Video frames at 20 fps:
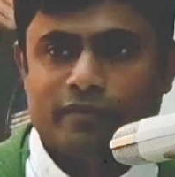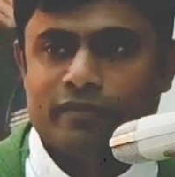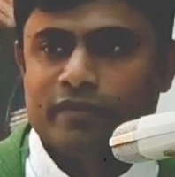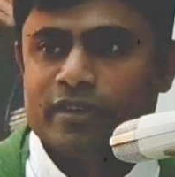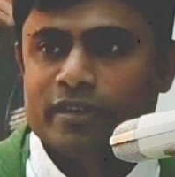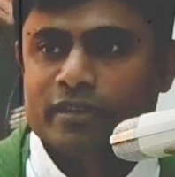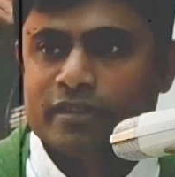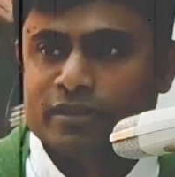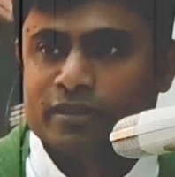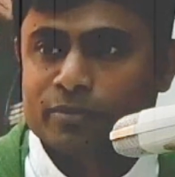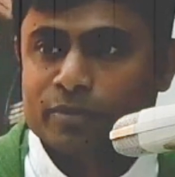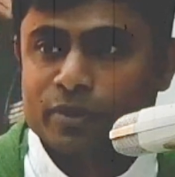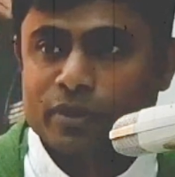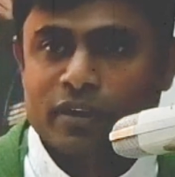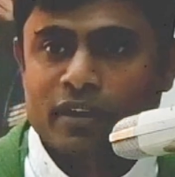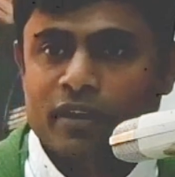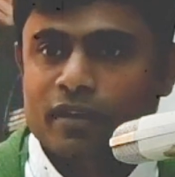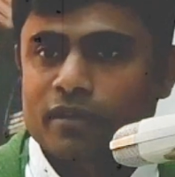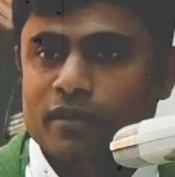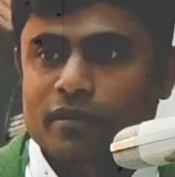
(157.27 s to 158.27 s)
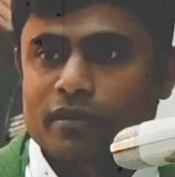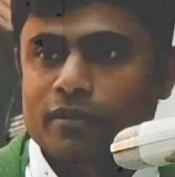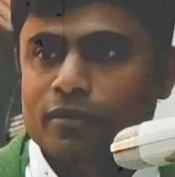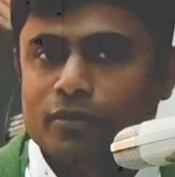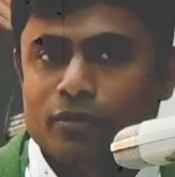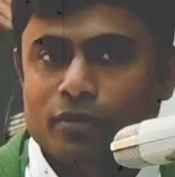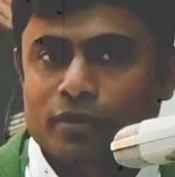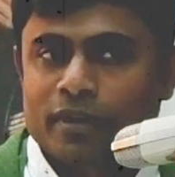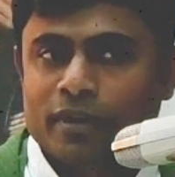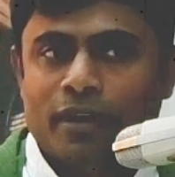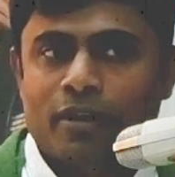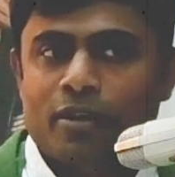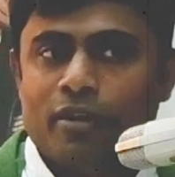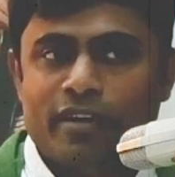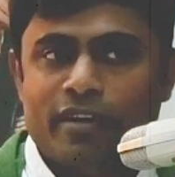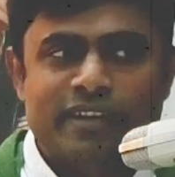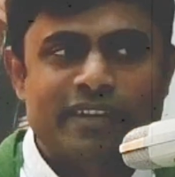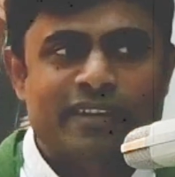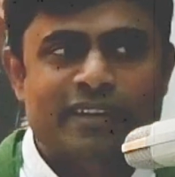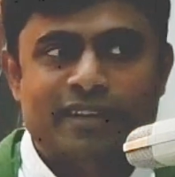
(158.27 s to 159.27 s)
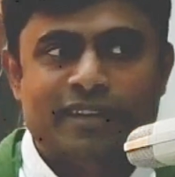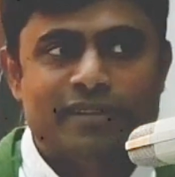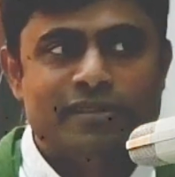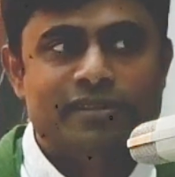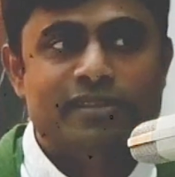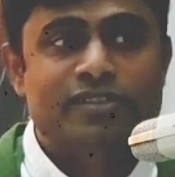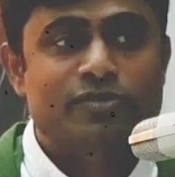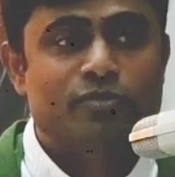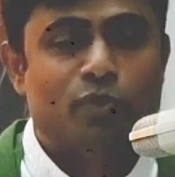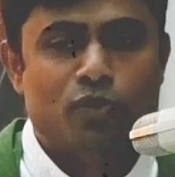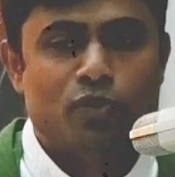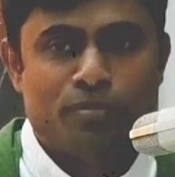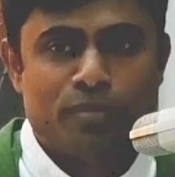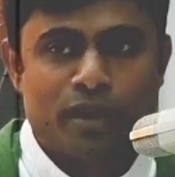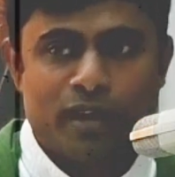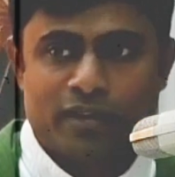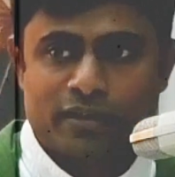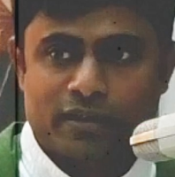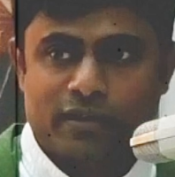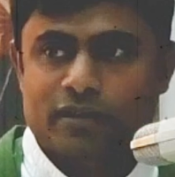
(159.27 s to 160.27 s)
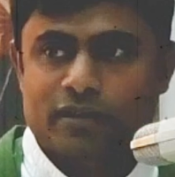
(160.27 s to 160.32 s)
Very simple. Cain kills his own brother.